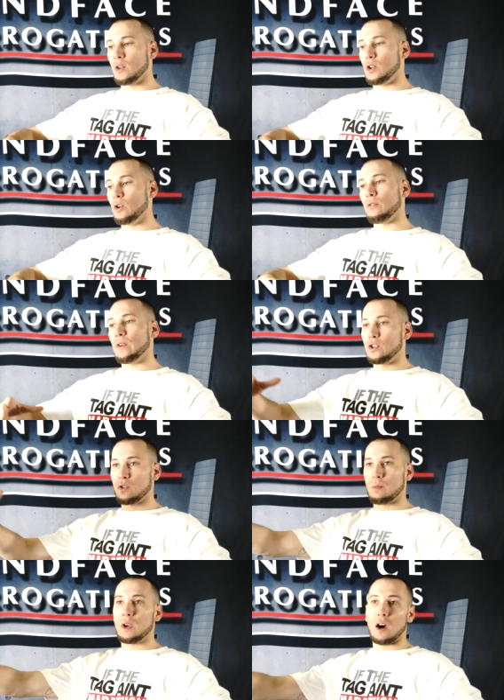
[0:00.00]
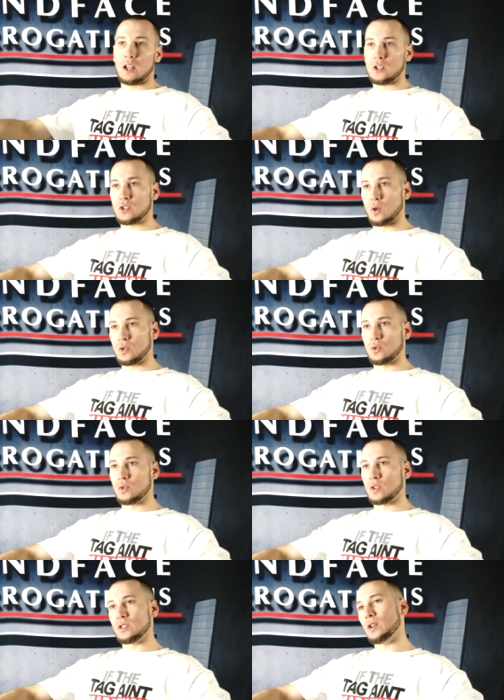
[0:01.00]
you know featuring me on his
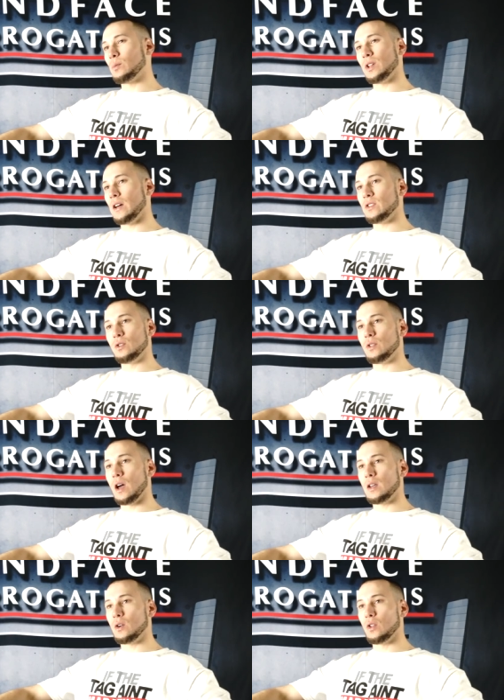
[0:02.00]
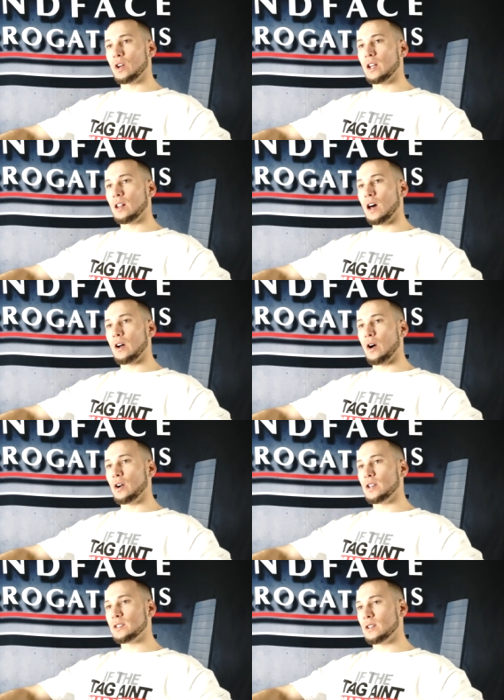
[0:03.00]
socials because he don't really have to do that. You go yeah. look at a lot of
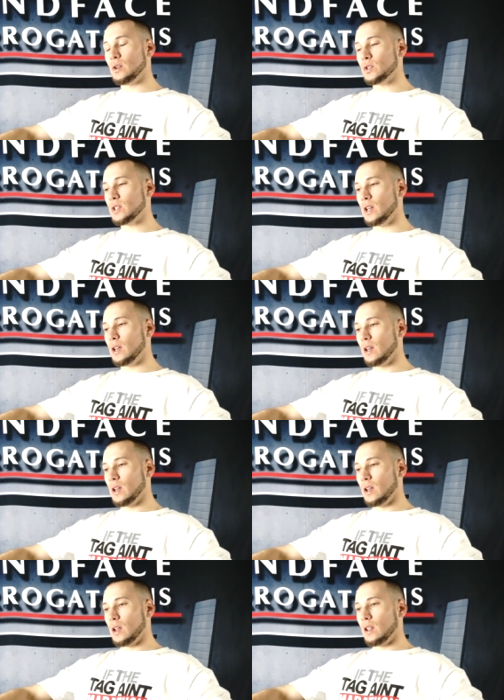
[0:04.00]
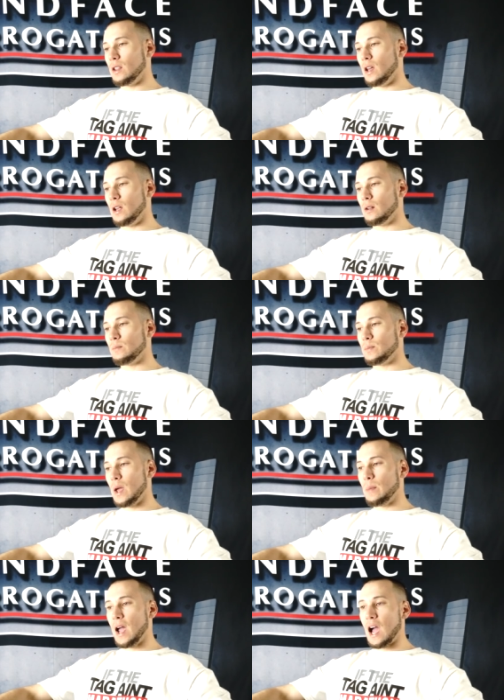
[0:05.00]
artists and you see that they
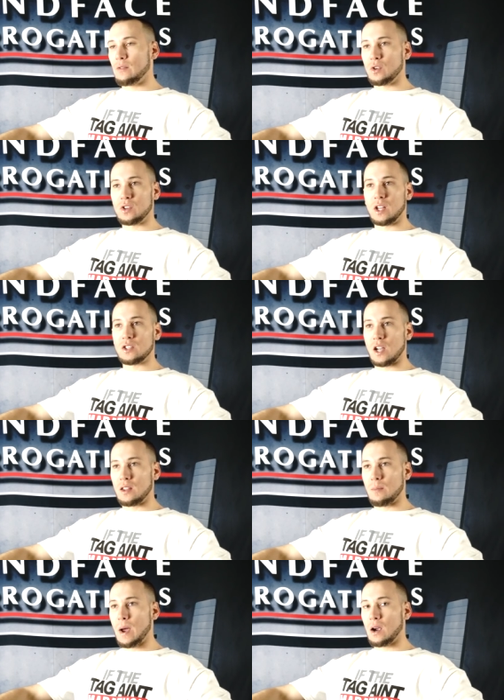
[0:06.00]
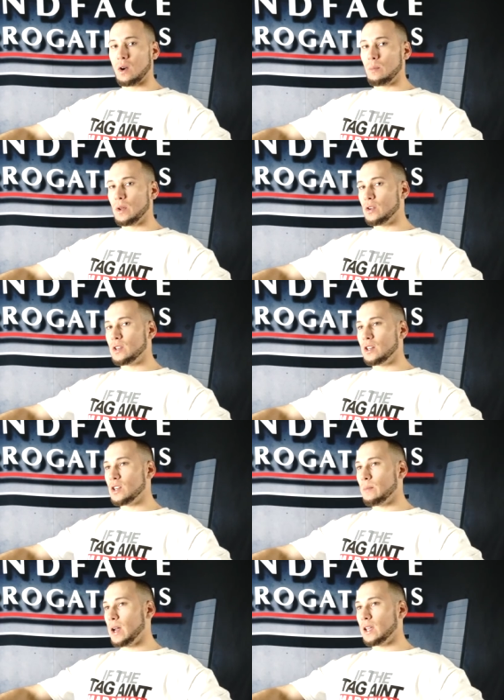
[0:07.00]
might have their DJ in the background, but their
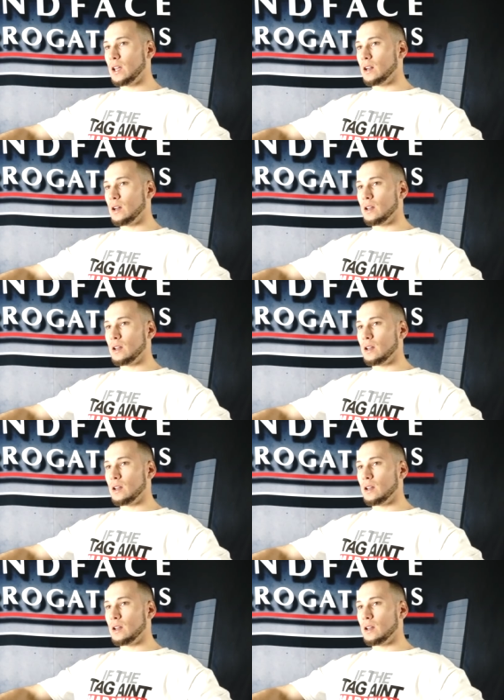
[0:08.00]
DJ might get